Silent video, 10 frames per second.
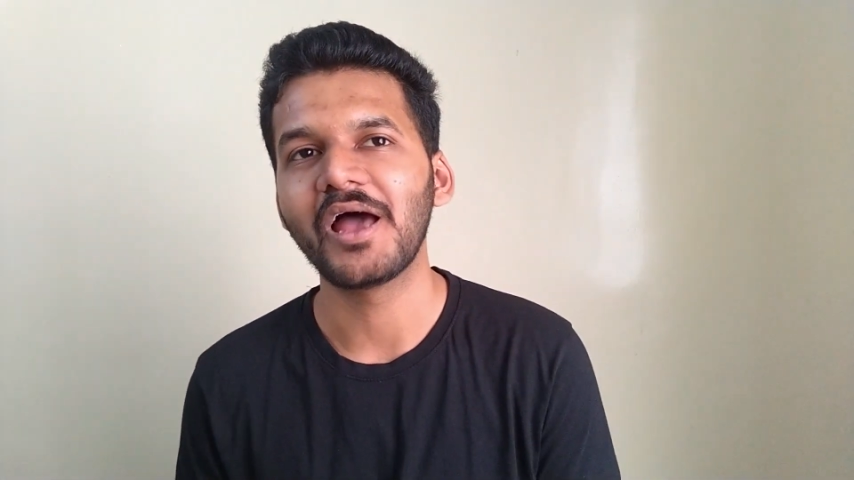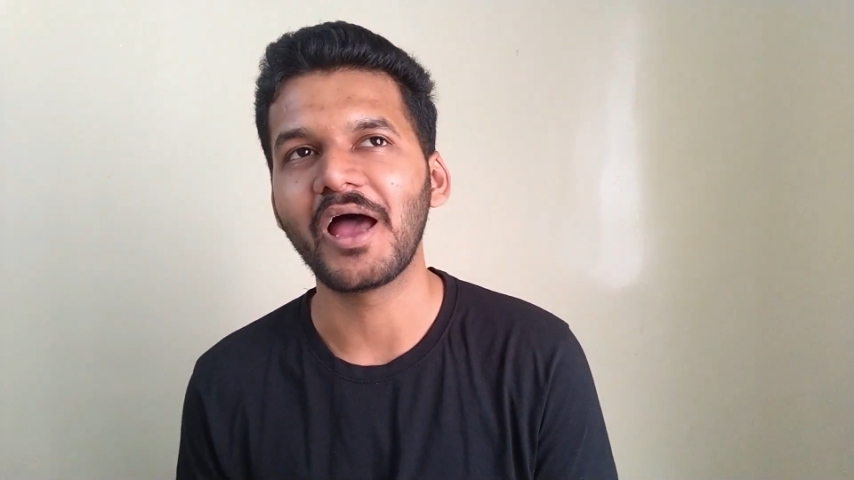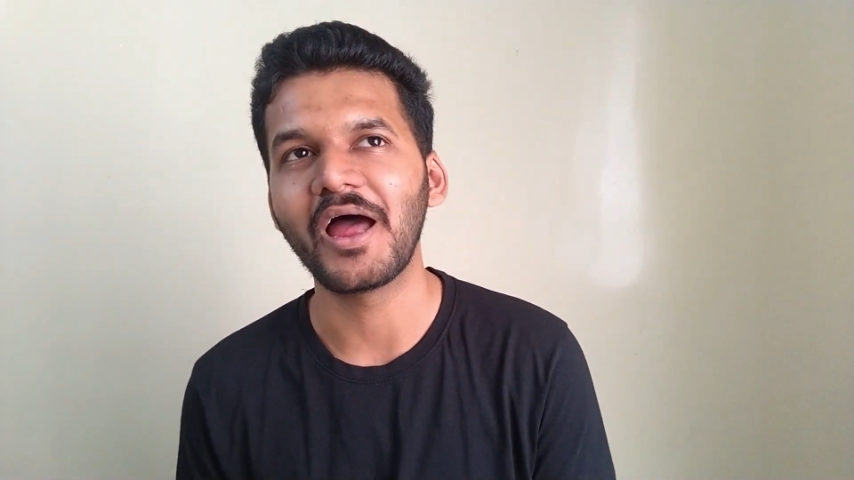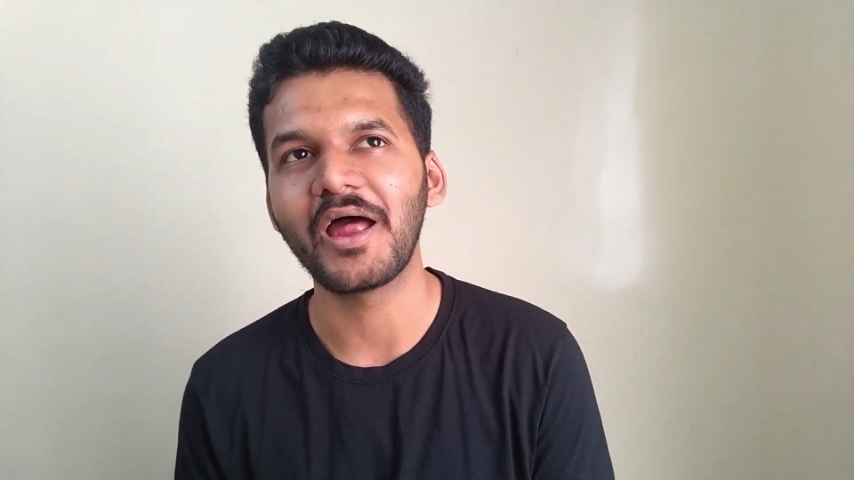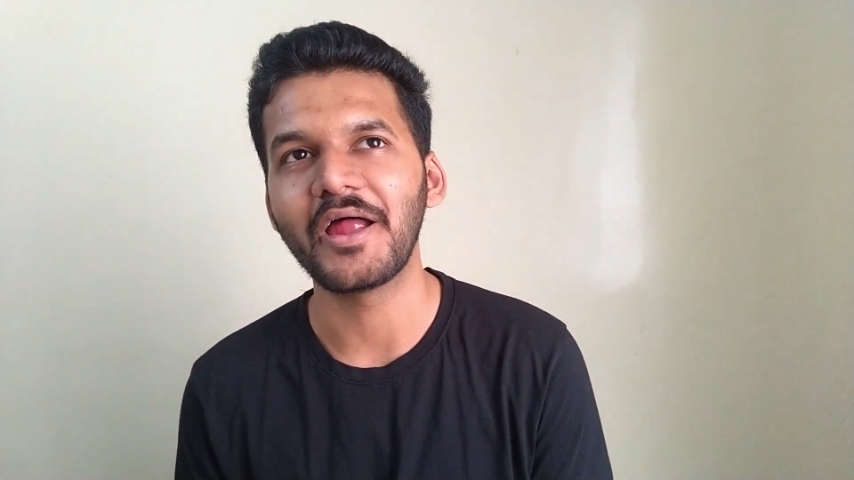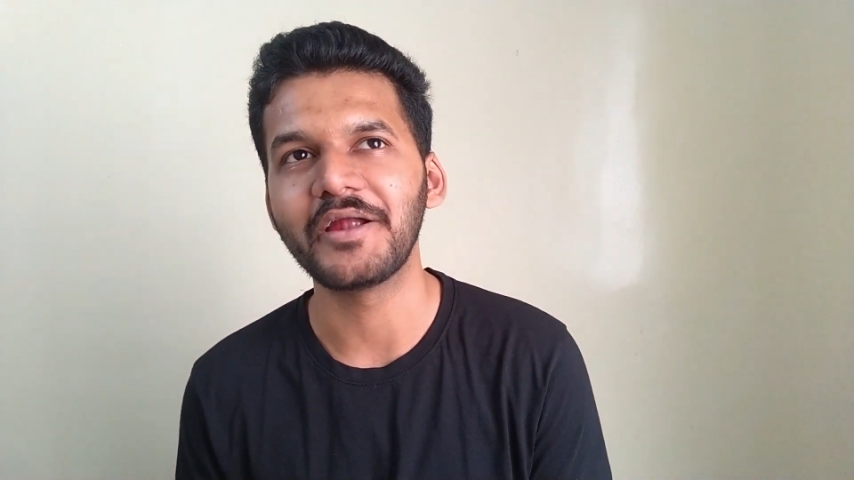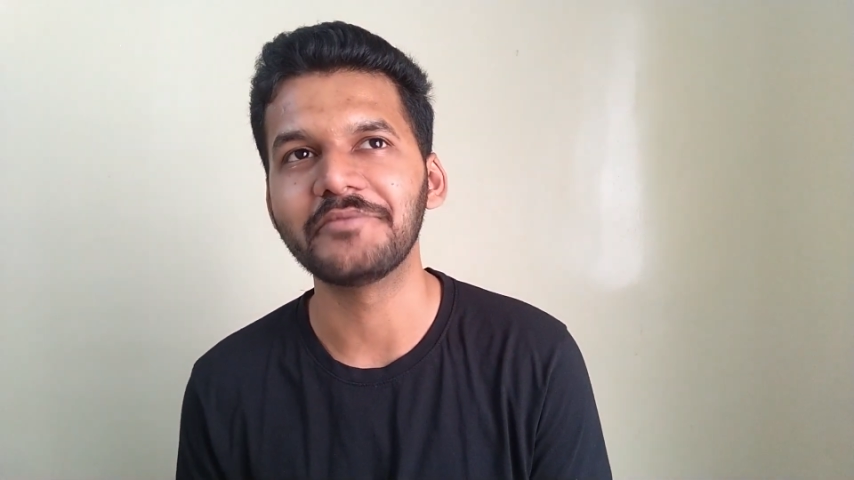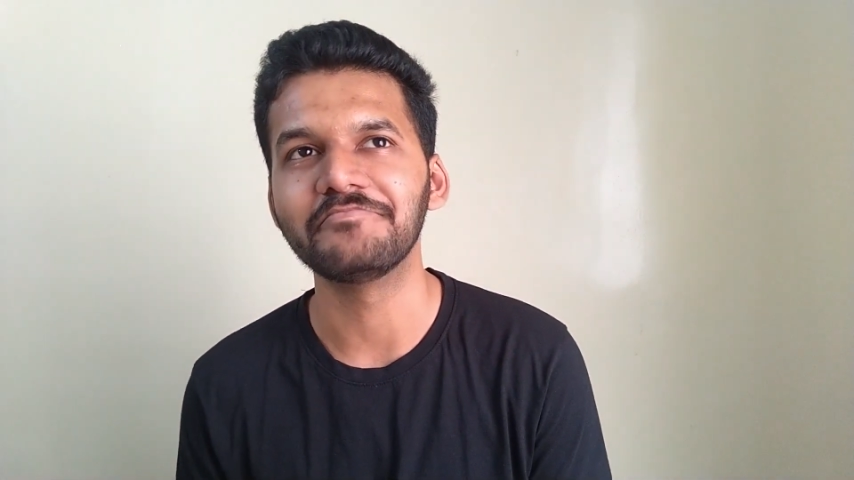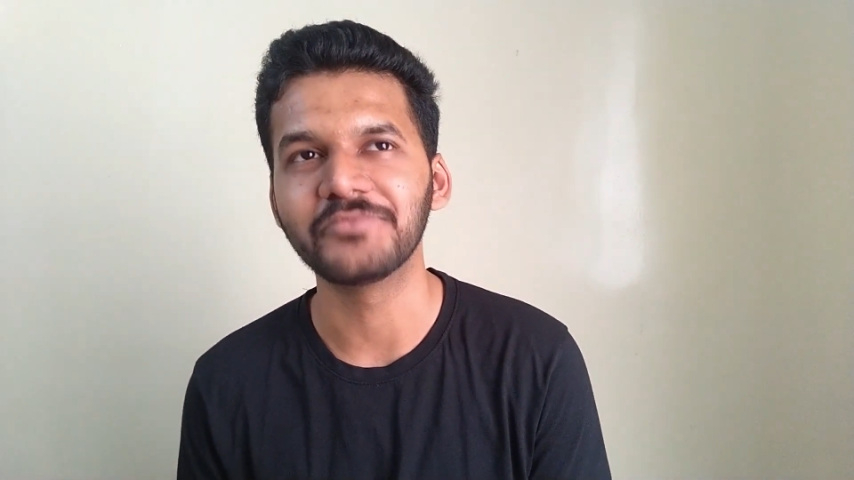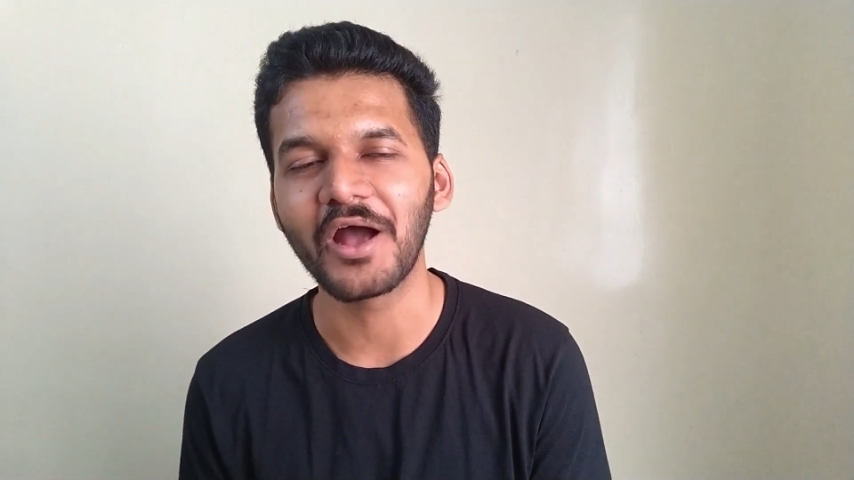
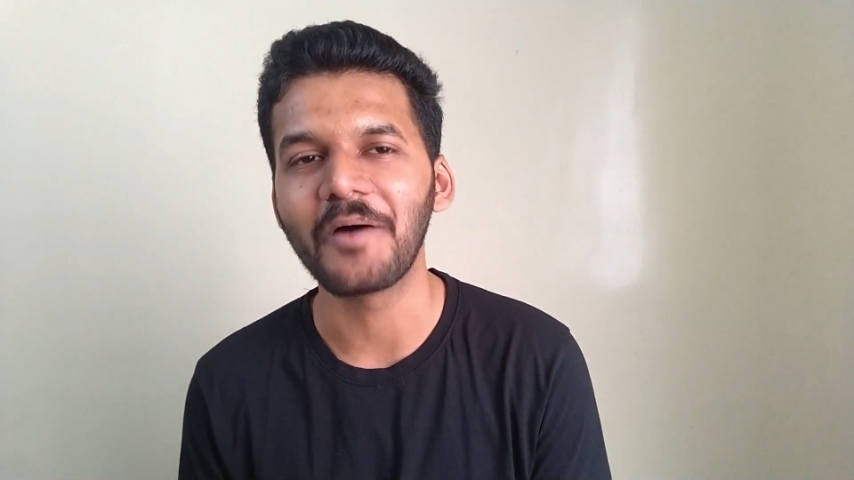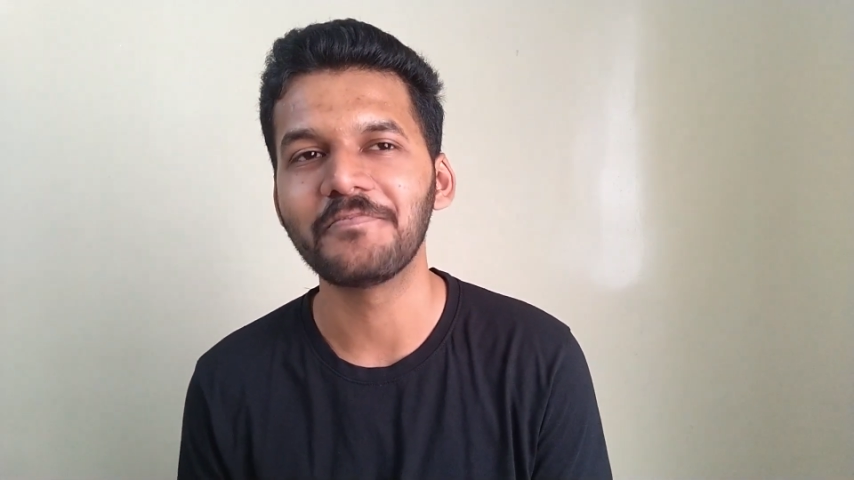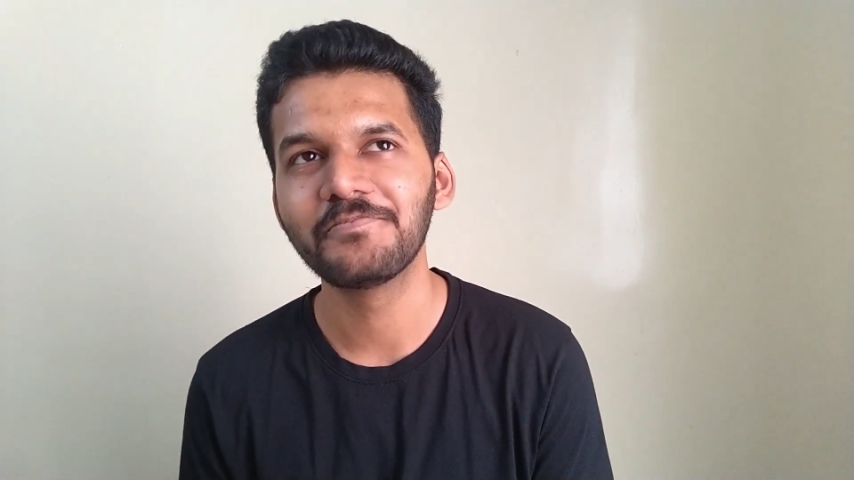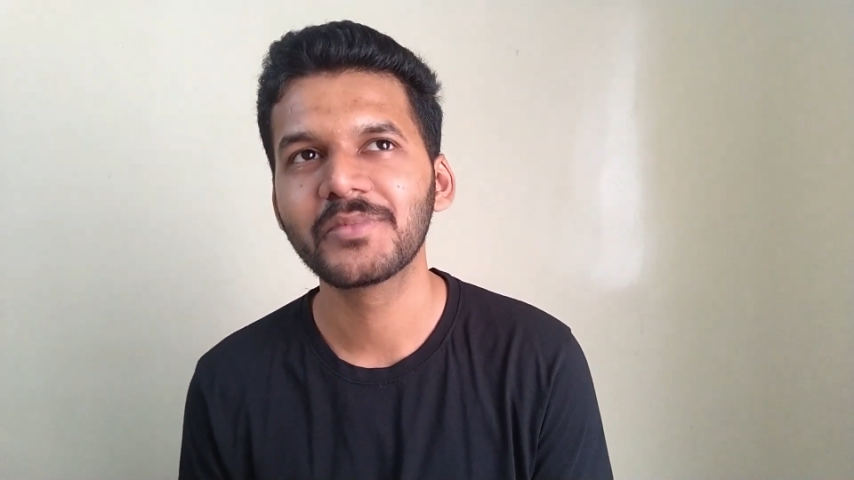And yeah.